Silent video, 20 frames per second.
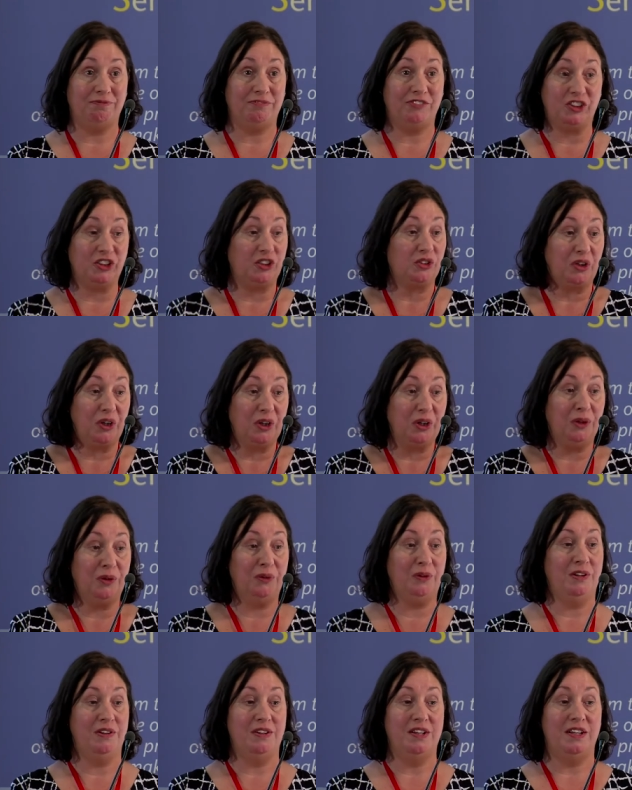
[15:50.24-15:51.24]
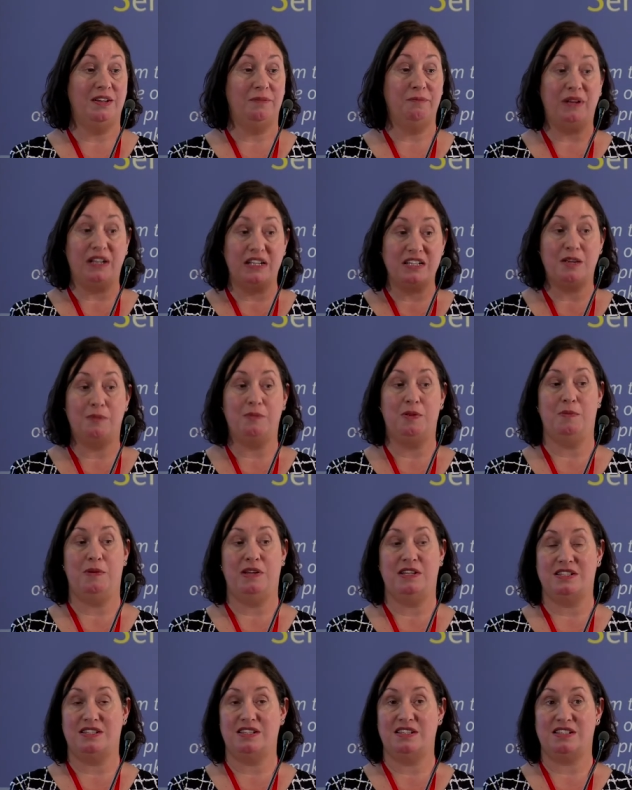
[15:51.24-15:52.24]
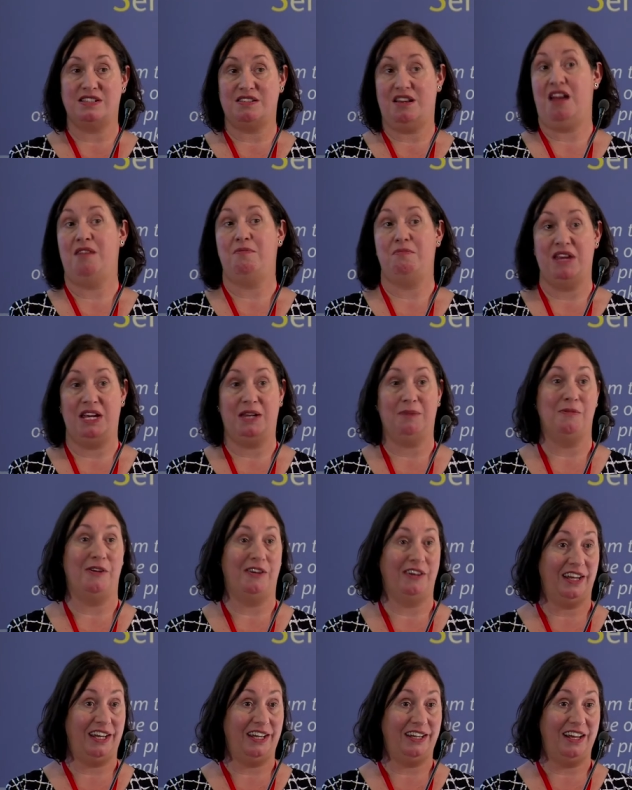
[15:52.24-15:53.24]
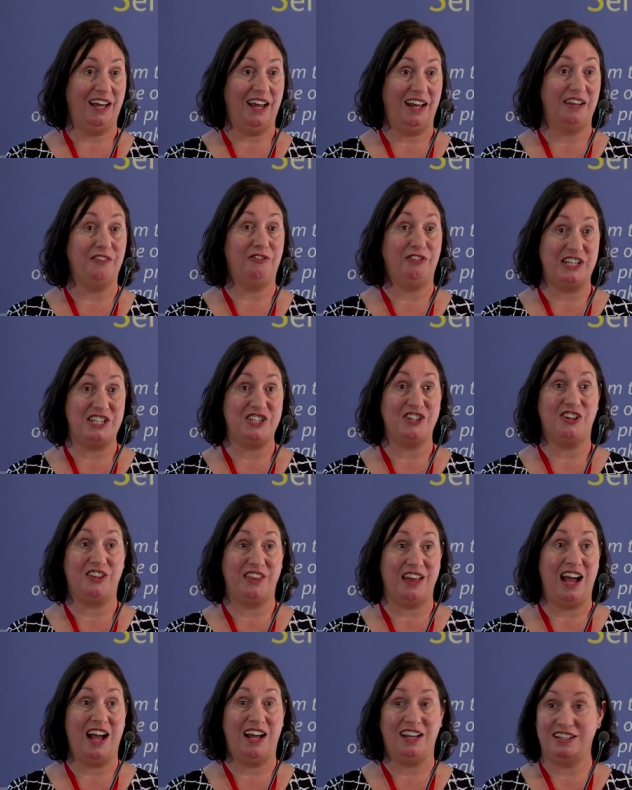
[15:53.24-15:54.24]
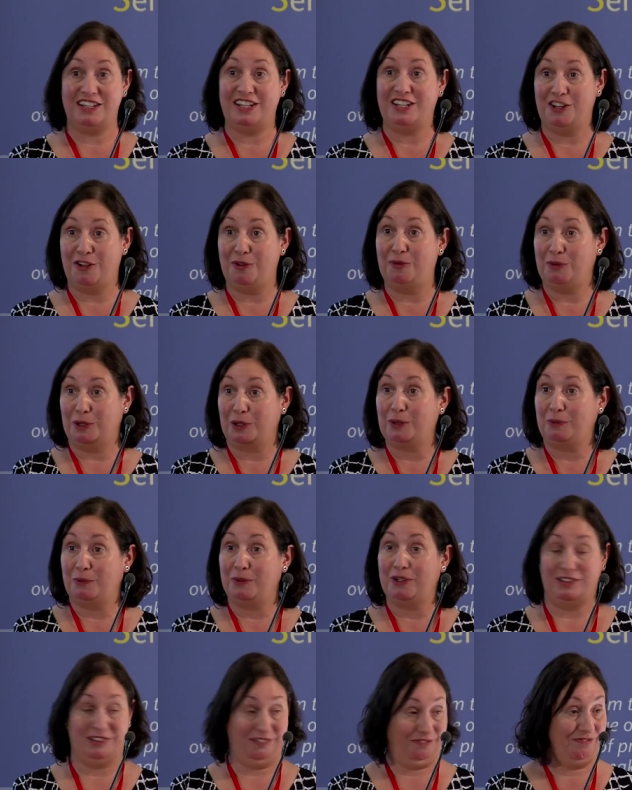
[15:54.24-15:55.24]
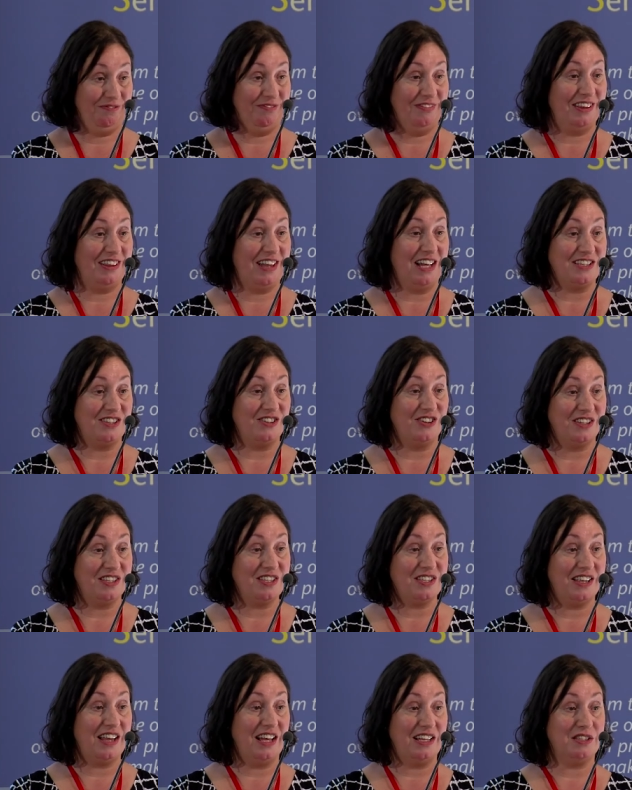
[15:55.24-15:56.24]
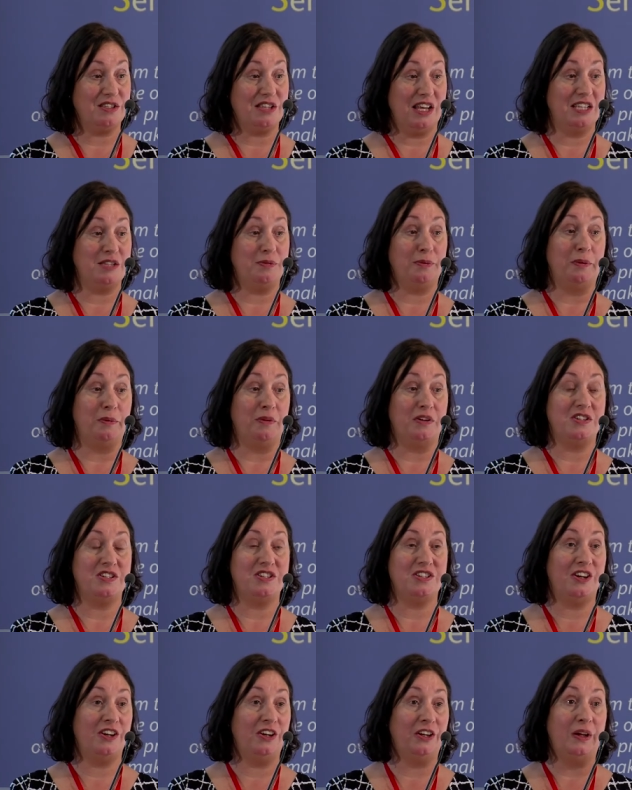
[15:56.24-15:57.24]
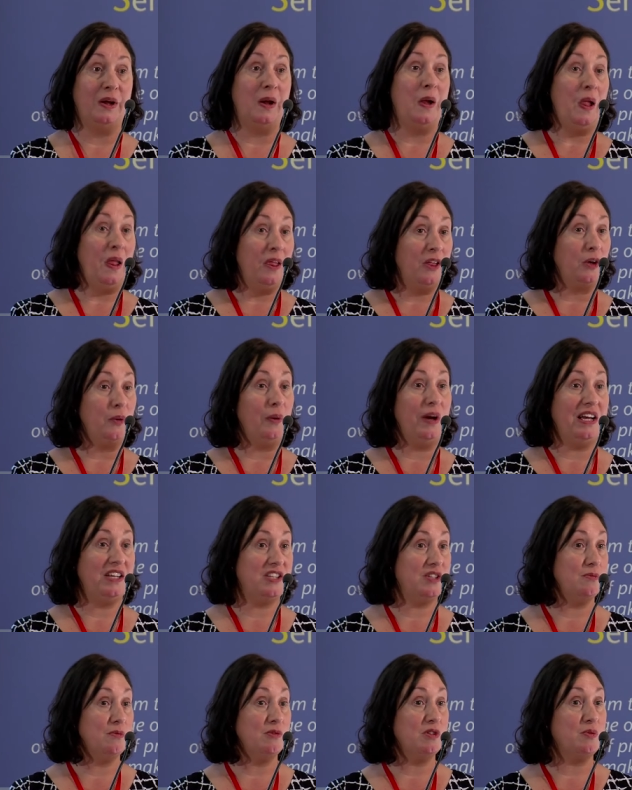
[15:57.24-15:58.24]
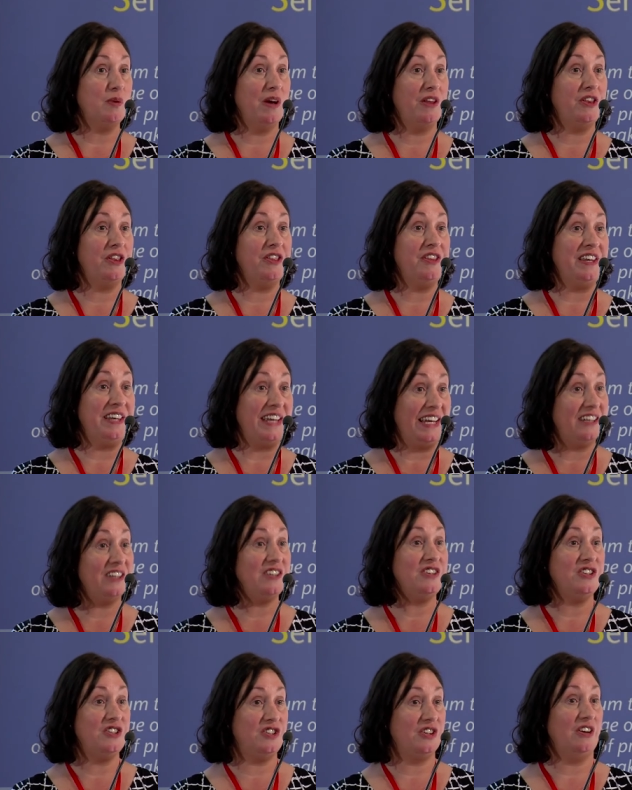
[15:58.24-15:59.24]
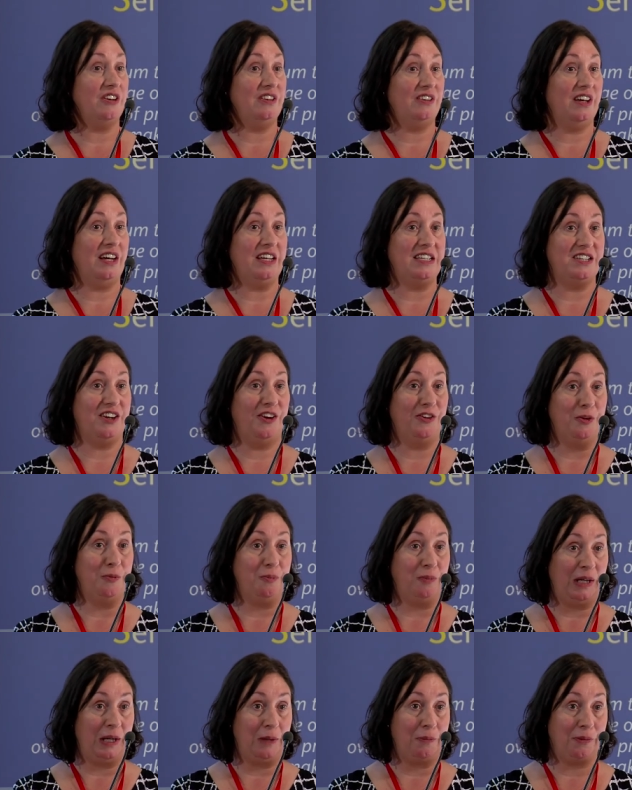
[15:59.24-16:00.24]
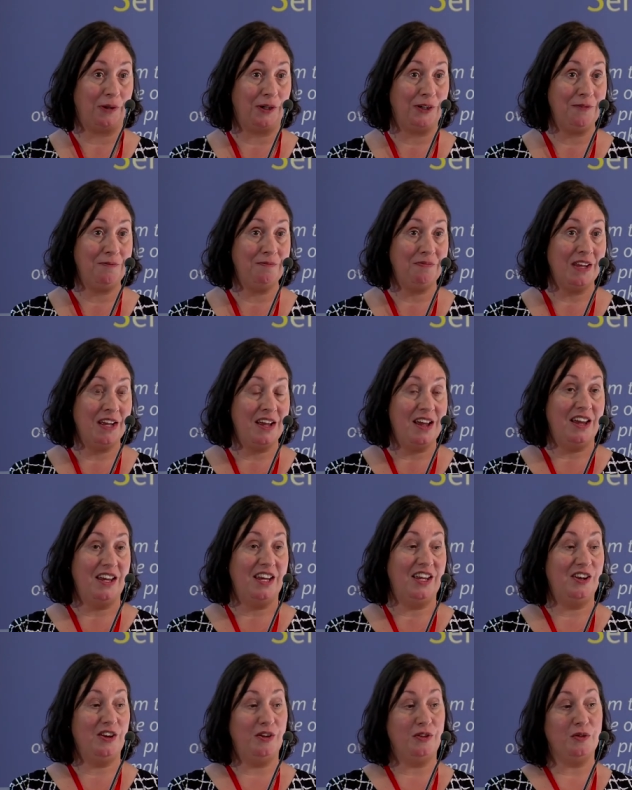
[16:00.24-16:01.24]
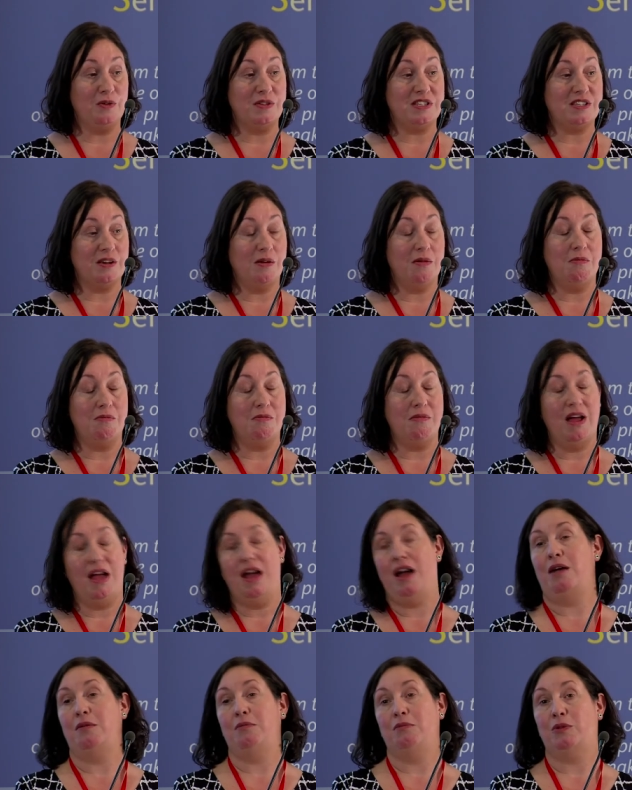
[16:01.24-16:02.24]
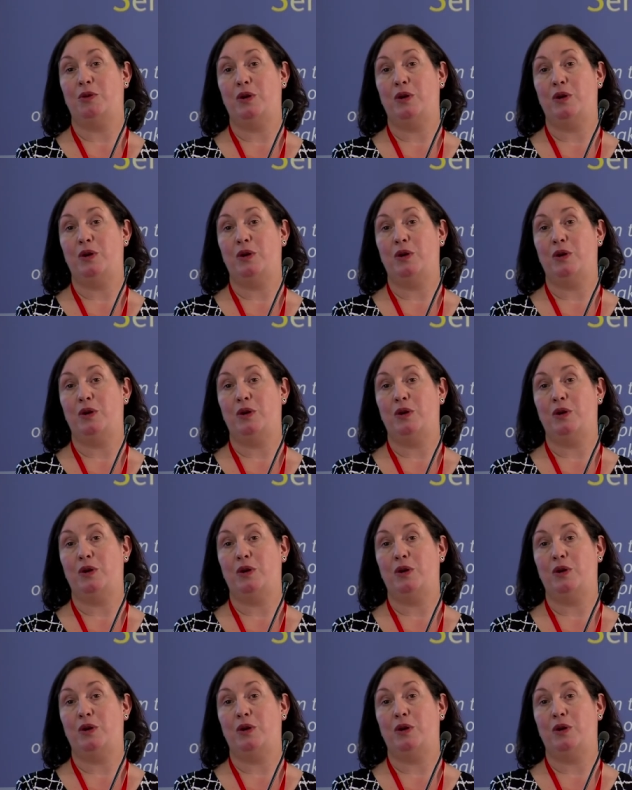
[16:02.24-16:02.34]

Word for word: to grow, build up the business, and make money. And if we do that, you know, we're, we're that's us, that's, that's what we want to do. The question was whether they needed to jot that down on paper. You know, there was some um,